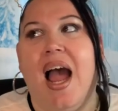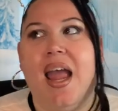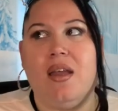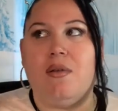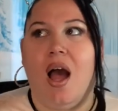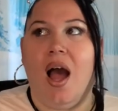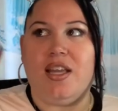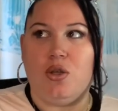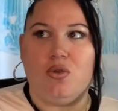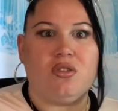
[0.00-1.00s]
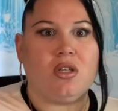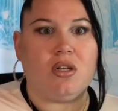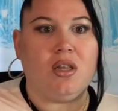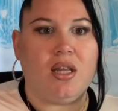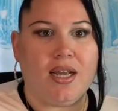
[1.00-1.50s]
I, I use
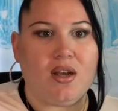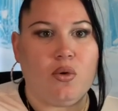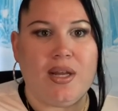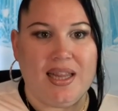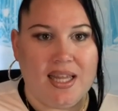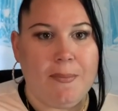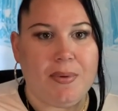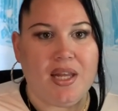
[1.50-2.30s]
their liquid lip,